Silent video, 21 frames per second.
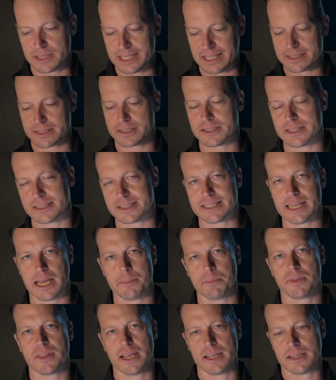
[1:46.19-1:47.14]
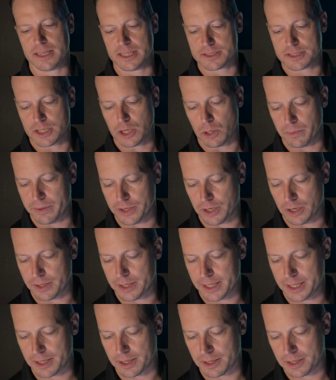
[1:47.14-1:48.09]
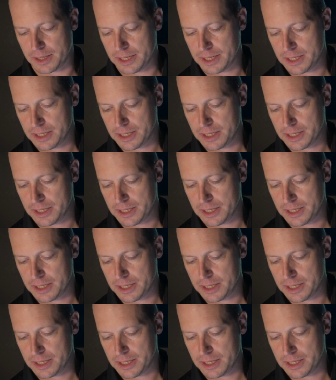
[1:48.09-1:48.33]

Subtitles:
That's the same thing that's going on here.